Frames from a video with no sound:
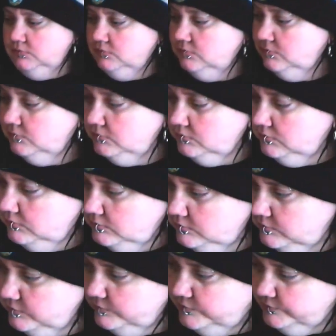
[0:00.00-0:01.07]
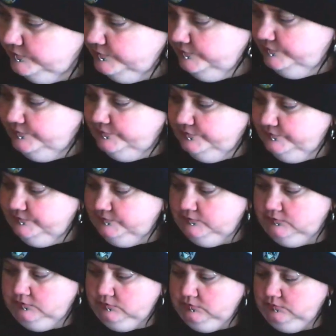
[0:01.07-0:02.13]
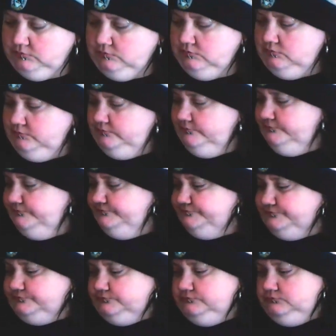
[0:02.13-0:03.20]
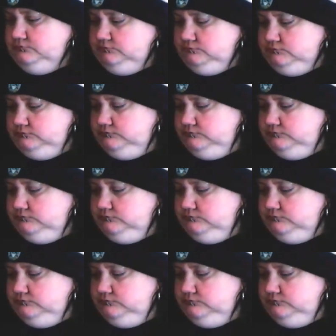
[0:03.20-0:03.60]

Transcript: Nobody speaks.